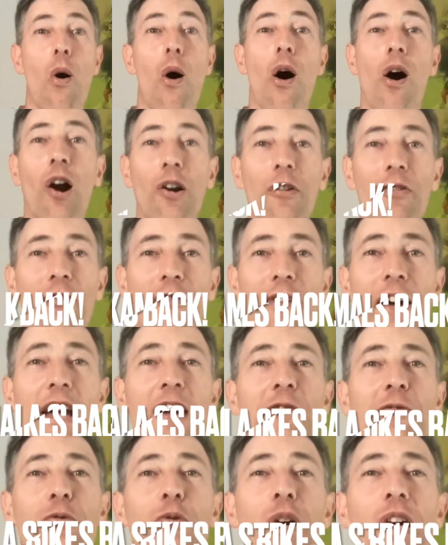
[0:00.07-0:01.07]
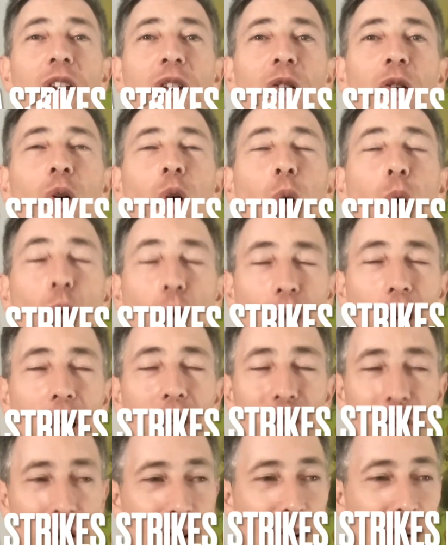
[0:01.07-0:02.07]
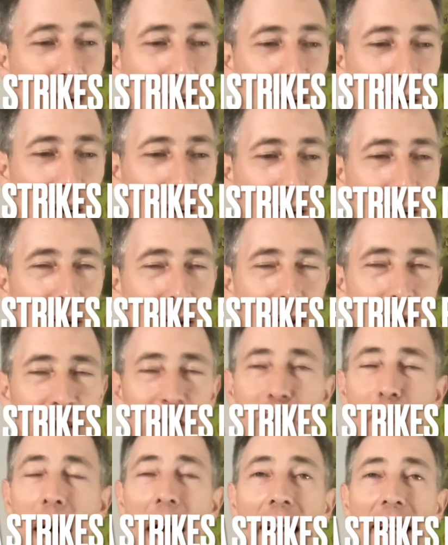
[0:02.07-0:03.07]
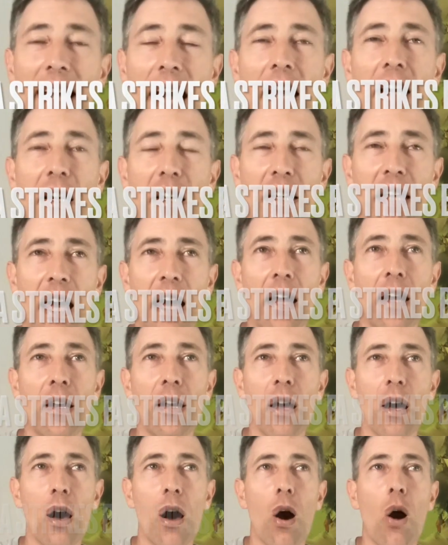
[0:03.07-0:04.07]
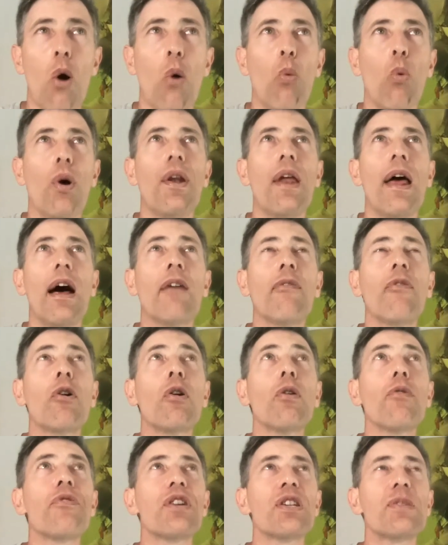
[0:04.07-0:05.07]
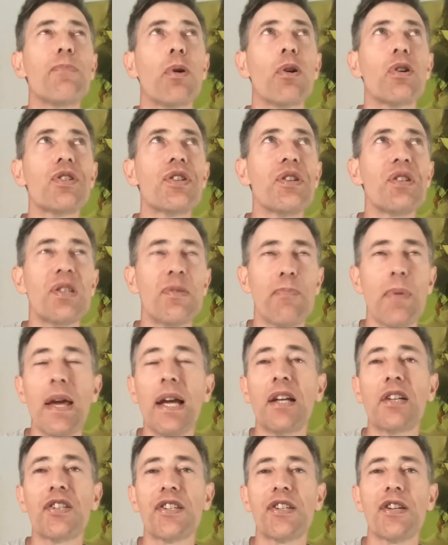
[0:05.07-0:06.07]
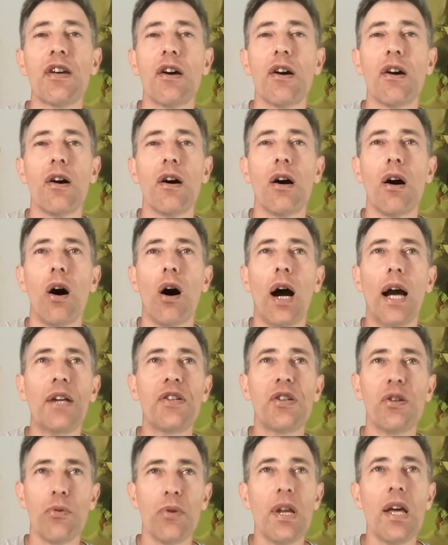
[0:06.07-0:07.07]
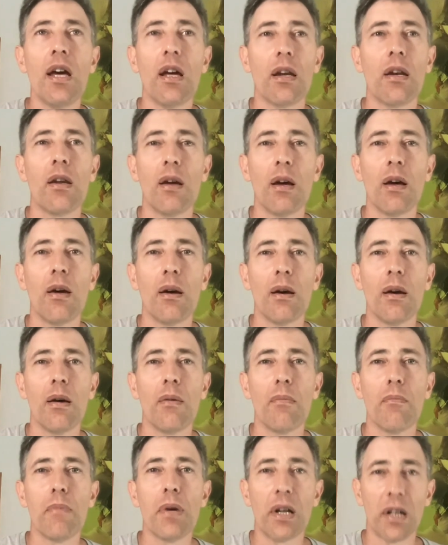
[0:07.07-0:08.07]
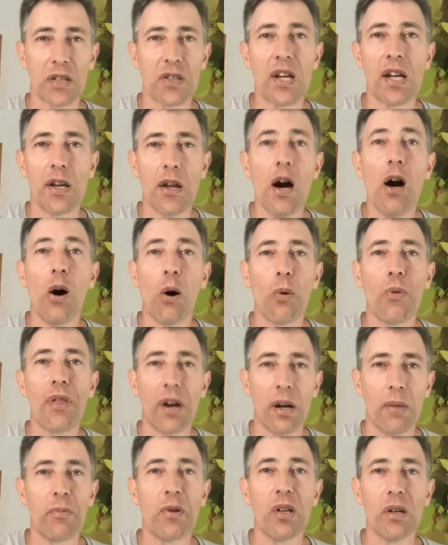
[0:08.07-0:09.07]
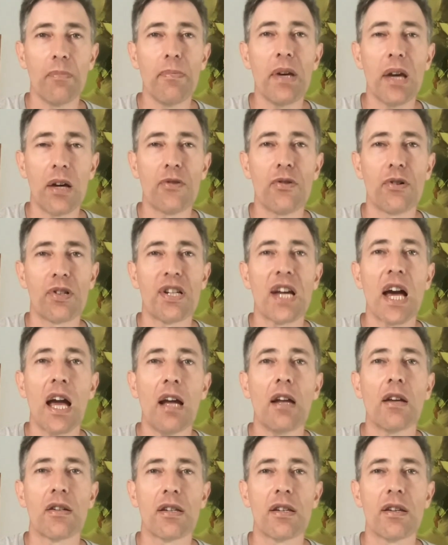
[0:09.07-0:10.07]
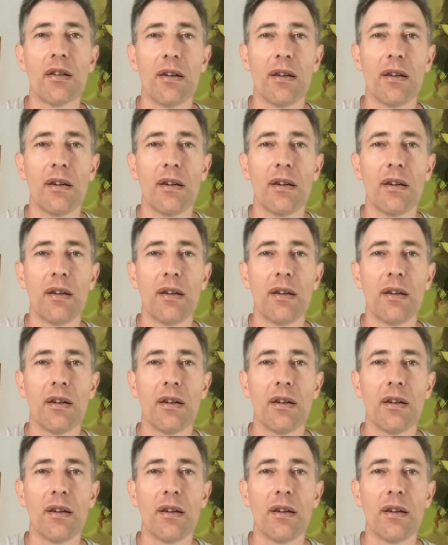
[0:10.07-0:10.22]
Our favorite orator is back at it again. Whenever this person speaks, I tune in because I know that I'm going to be entertained.